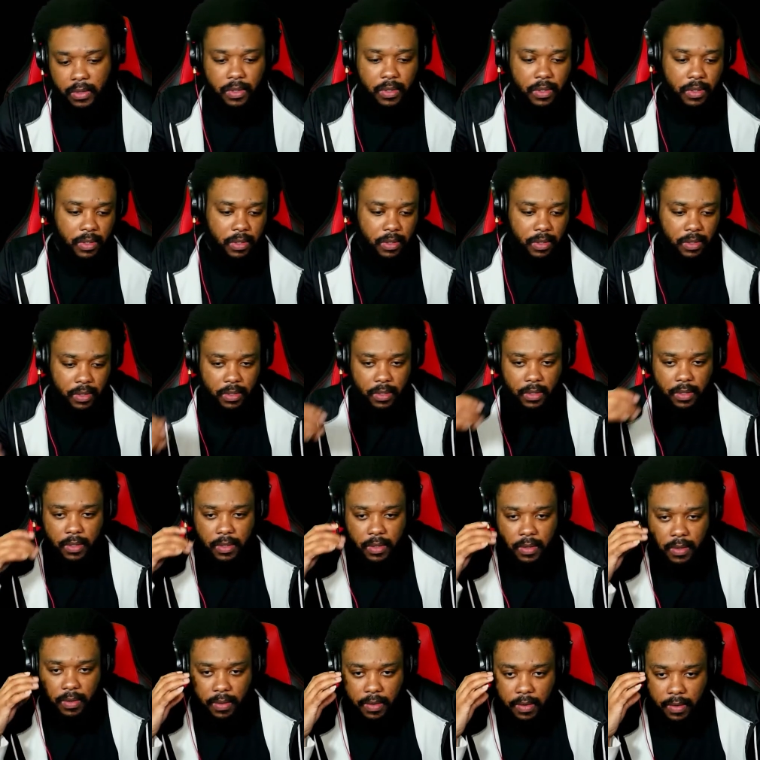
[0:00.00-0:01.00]

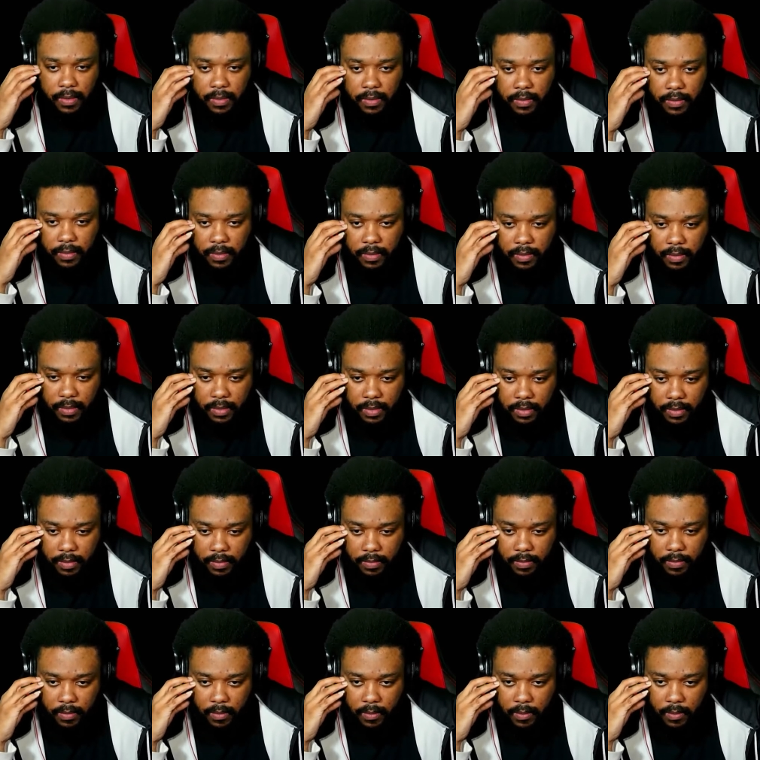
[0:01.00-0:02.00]

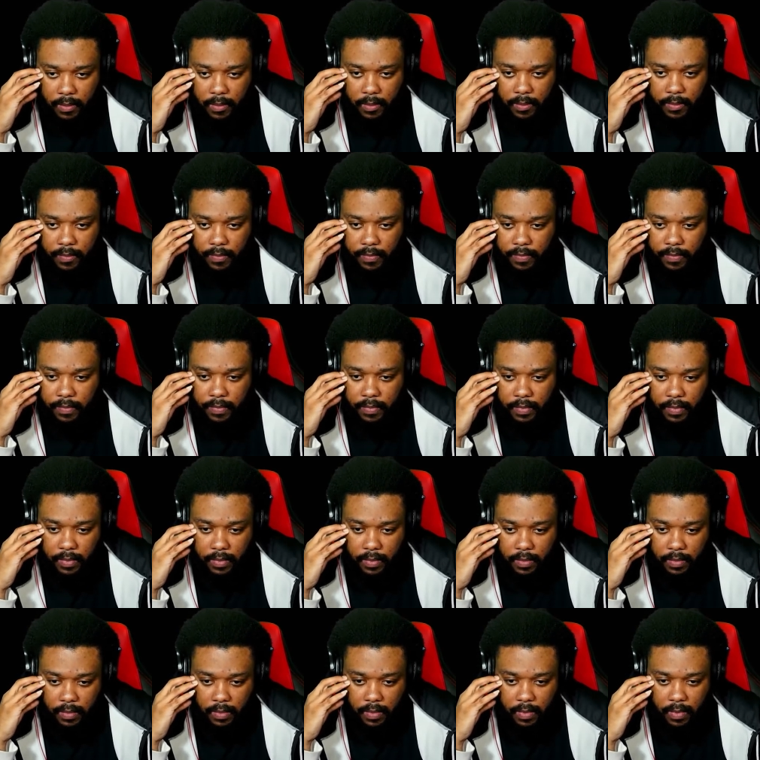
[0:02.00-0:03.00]

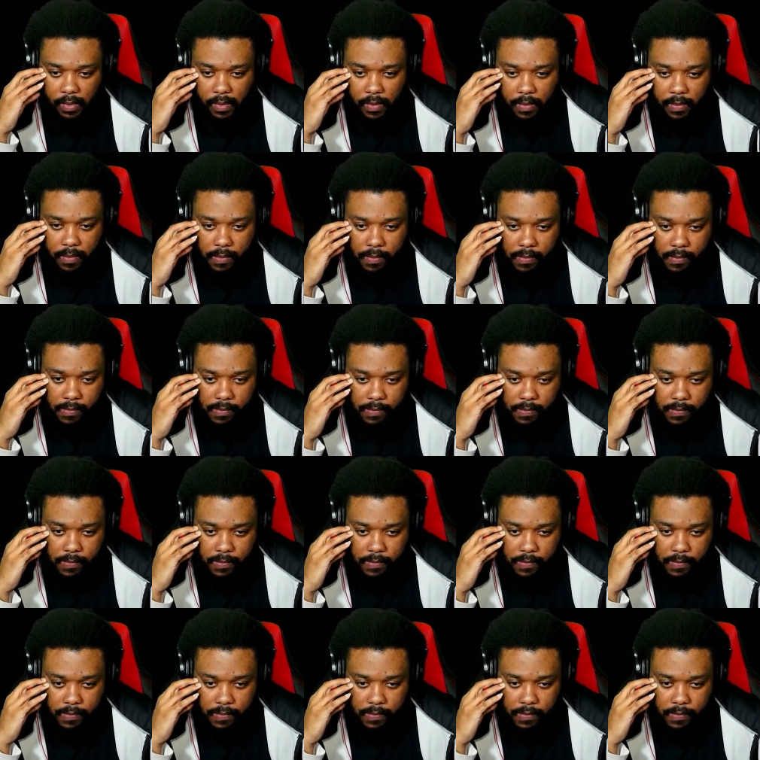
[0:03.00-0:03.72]
(no one is talking)